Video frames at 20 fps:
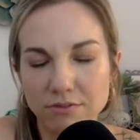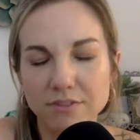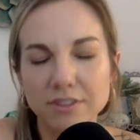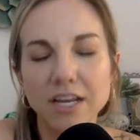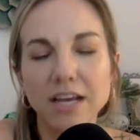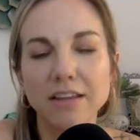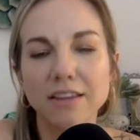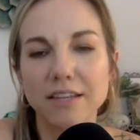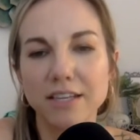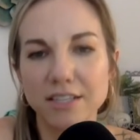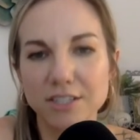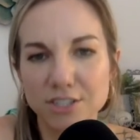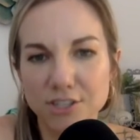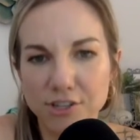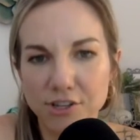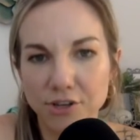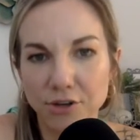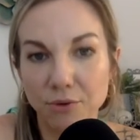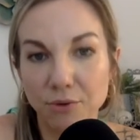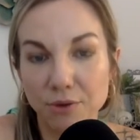
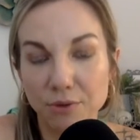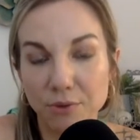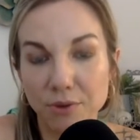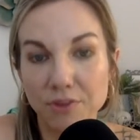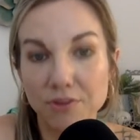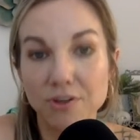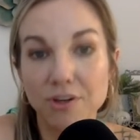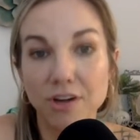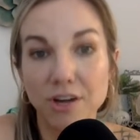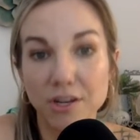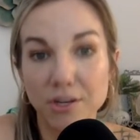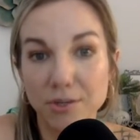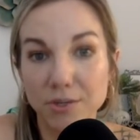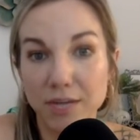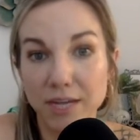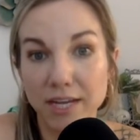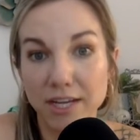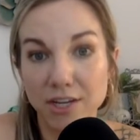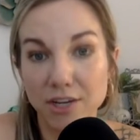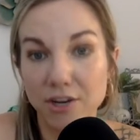with whether or not you
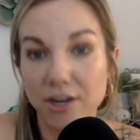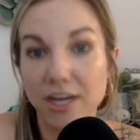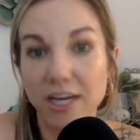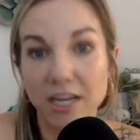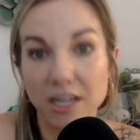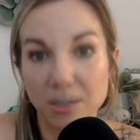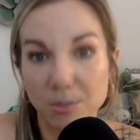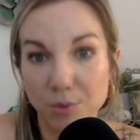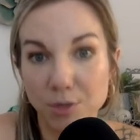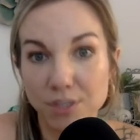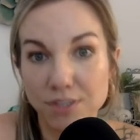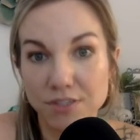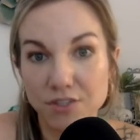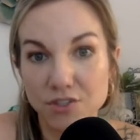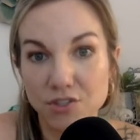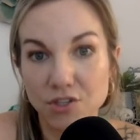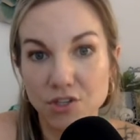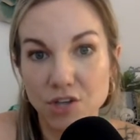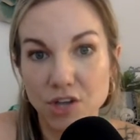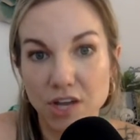like your
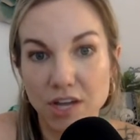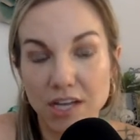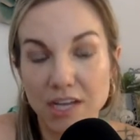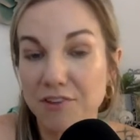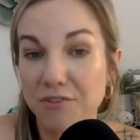antidepressants or not.